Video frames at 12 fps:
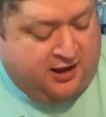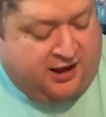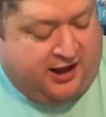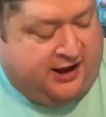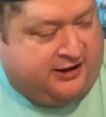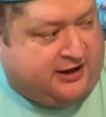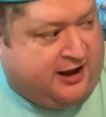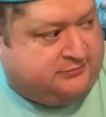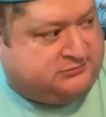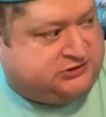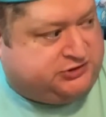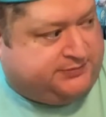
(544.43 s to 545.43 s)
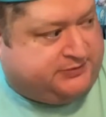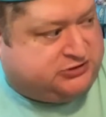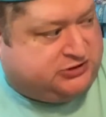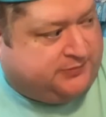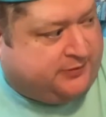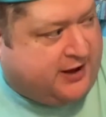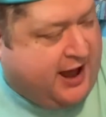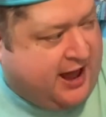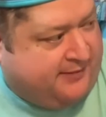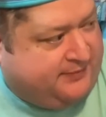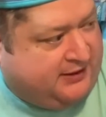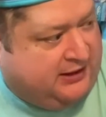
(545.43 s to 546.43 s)
and I'm super, super
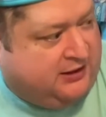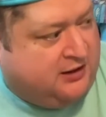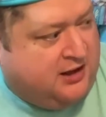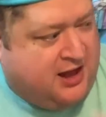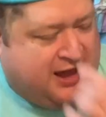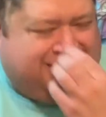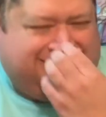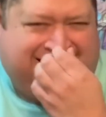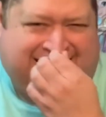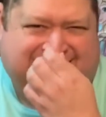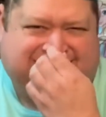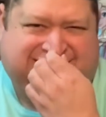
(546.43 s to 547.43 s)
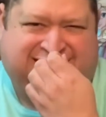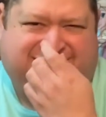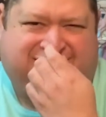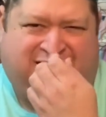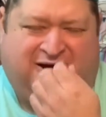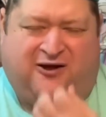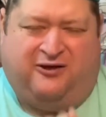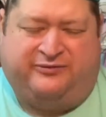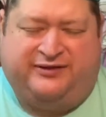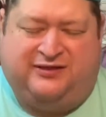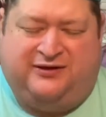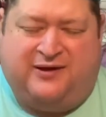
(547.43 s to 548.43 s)
happy. I think I shared the haul
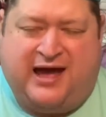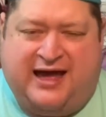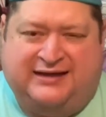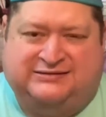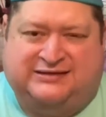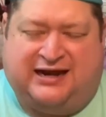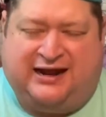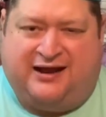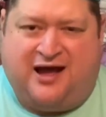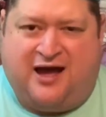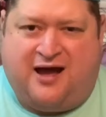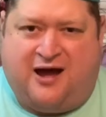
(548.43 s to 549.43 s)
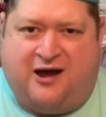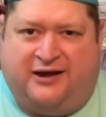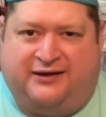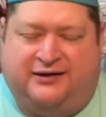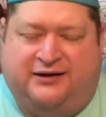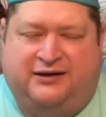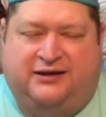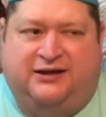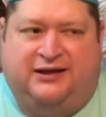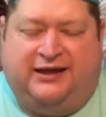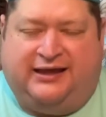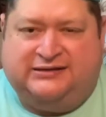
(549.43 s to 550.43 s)
with you guys that I got on
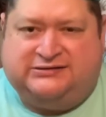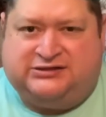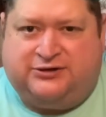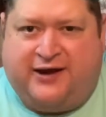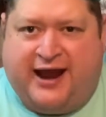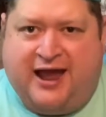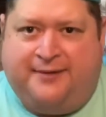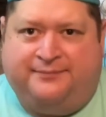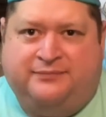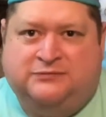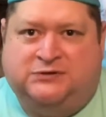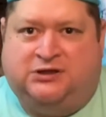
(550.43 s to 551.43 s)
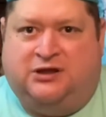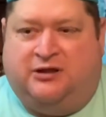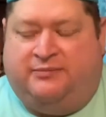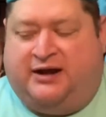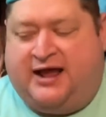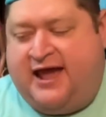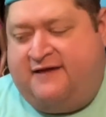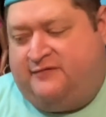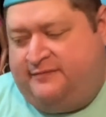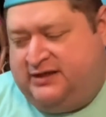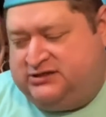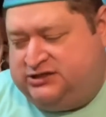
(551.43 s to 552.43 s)
Instagram, but I
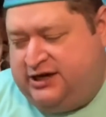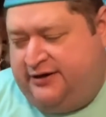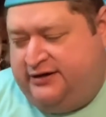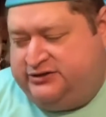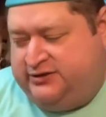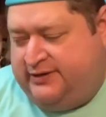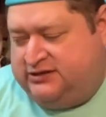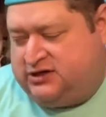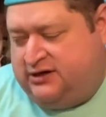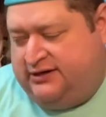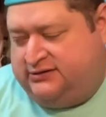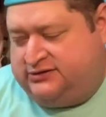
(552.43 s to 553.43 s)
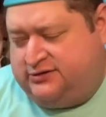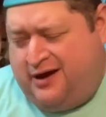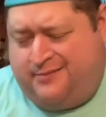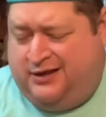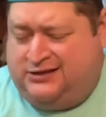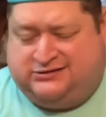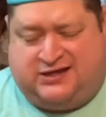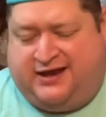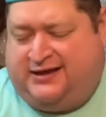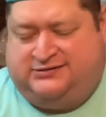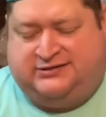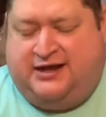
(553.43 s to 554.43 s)
haven't been sharing too much on Instagram because
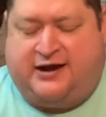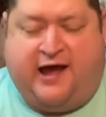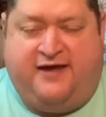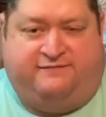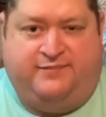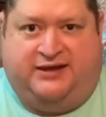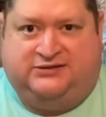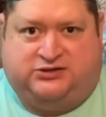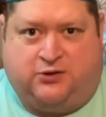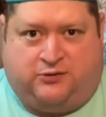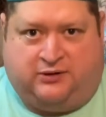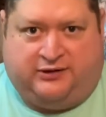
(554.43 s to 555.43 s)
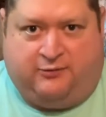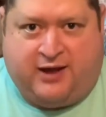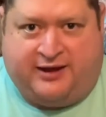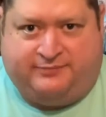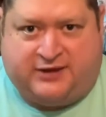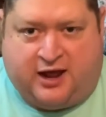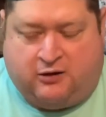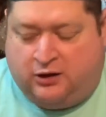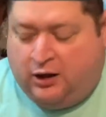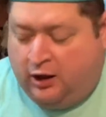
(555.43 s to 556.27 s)
like I said, I've been totally wiped out.